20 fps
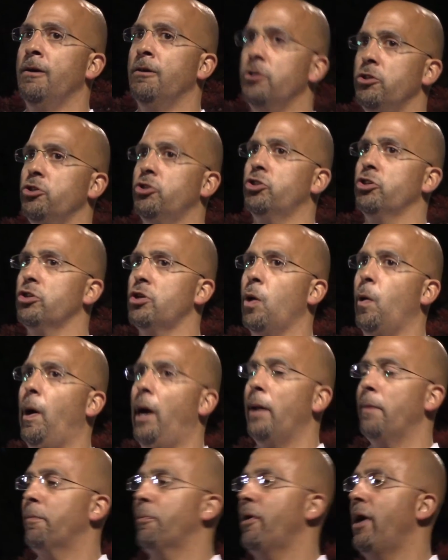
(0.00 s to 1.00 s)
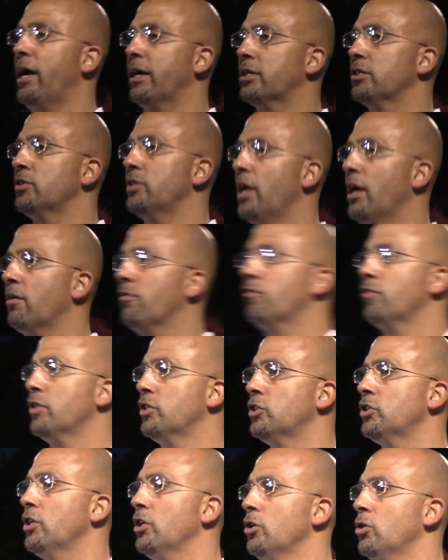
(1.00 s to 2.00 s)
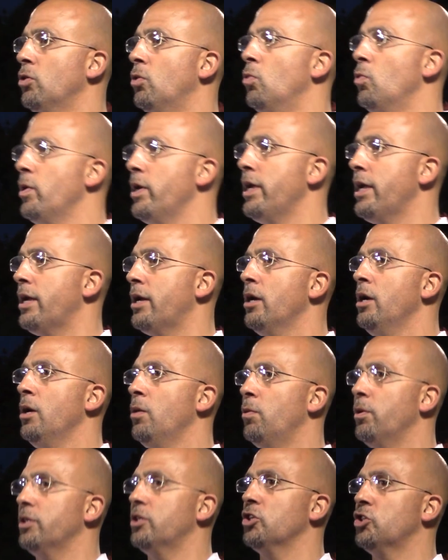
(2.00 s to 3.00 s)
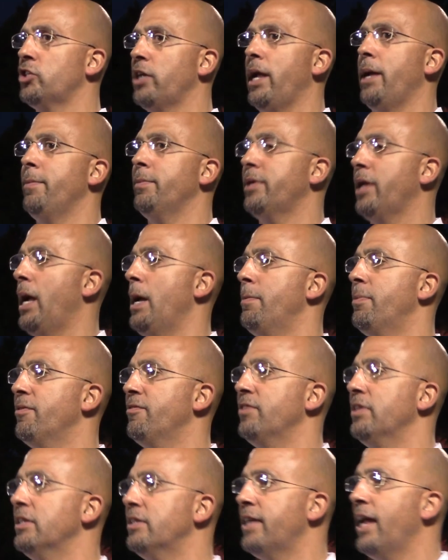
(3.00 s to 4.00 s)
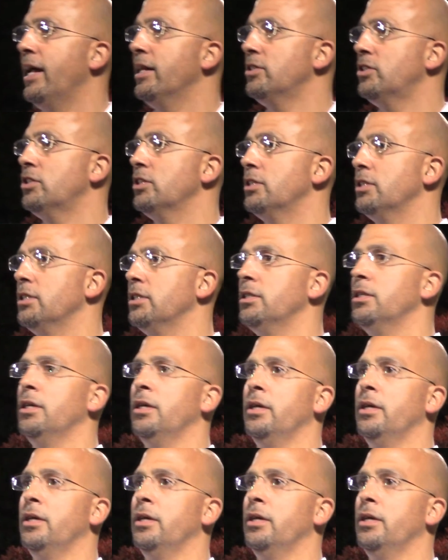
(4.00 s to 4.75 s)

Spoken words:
you should go out and practice every single week with the same type of intensity